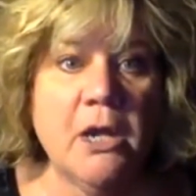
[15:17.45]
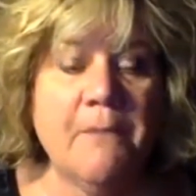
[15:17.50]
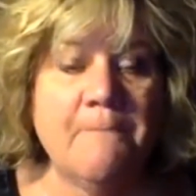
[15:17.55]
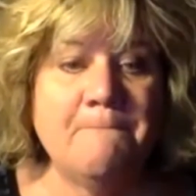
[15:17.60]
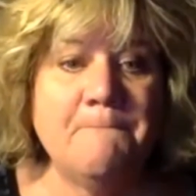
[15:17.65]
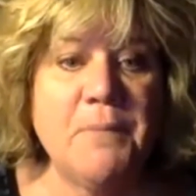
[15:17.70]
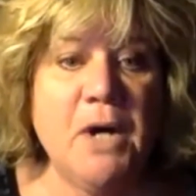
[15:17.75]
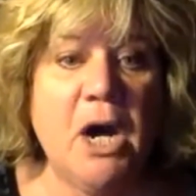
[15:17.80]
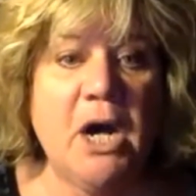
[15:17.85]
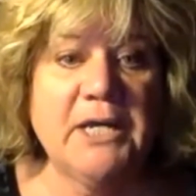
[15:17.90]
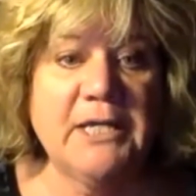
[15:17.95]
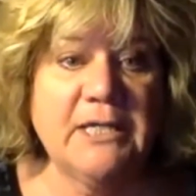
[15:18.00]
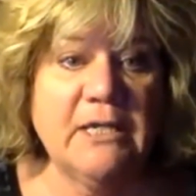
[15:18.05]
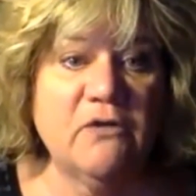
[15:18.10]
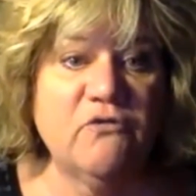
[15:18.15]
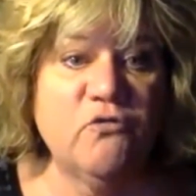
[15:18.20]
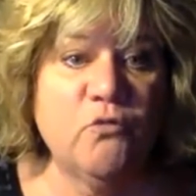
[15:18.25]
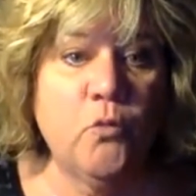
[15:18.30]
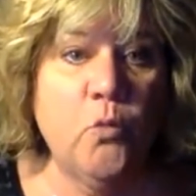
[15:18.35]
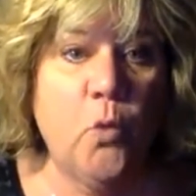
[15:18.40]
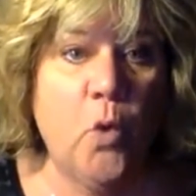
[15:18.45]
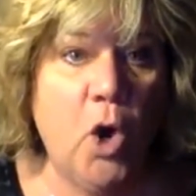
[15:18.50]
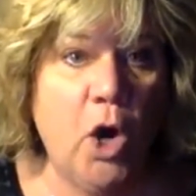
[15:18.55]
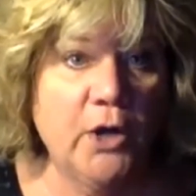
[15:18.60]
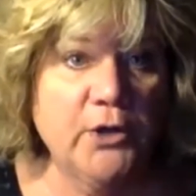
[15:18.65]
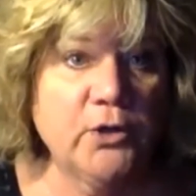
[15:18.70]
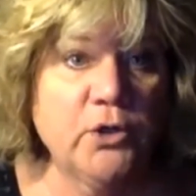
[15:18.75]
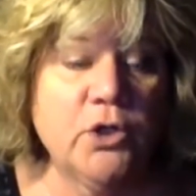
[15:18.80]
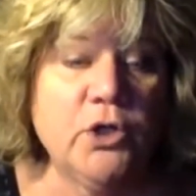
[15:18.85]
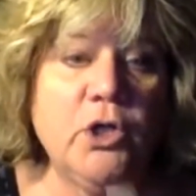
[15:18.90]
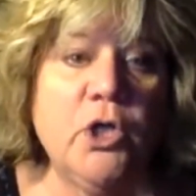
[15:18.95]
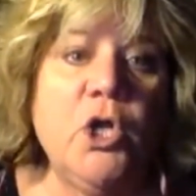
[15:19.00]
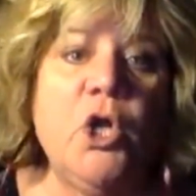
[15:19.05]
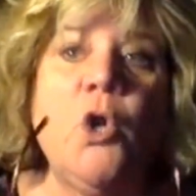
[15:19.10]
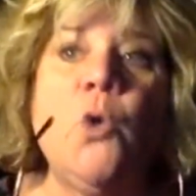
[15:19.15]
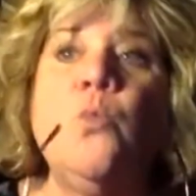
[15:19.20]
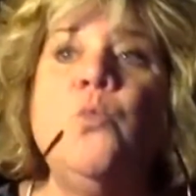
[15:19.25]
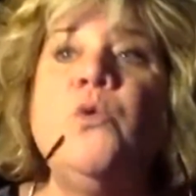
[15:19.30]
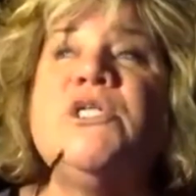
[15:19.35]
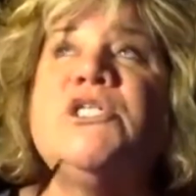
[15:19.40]
body of water,
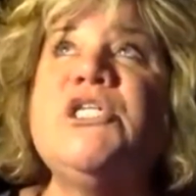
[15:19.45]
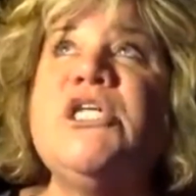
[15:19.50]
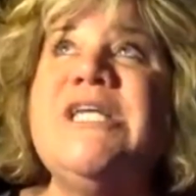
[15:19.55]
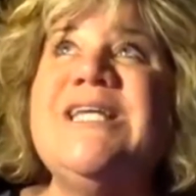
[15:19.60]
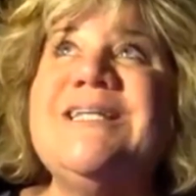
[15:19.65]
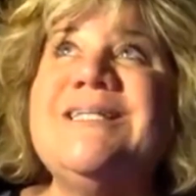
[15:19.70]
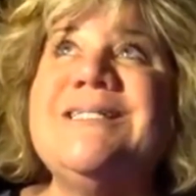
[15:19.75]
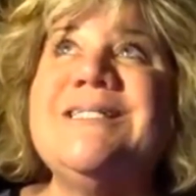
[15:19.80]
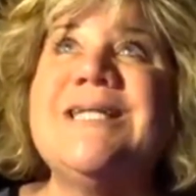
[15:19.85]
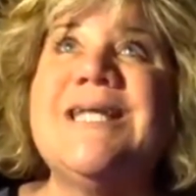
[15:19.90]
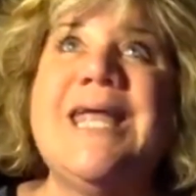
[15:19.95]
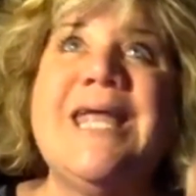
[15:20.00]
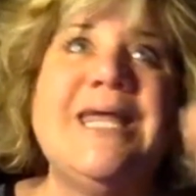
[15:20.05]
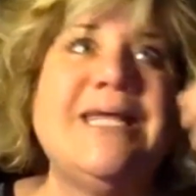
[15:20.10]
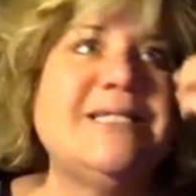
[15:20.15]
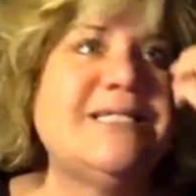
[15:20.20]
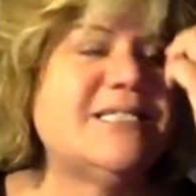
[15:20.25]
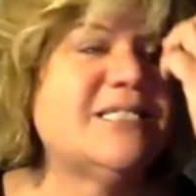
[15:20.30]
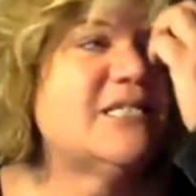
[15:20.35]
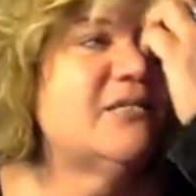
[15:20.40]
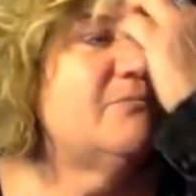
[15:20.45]
which indicates to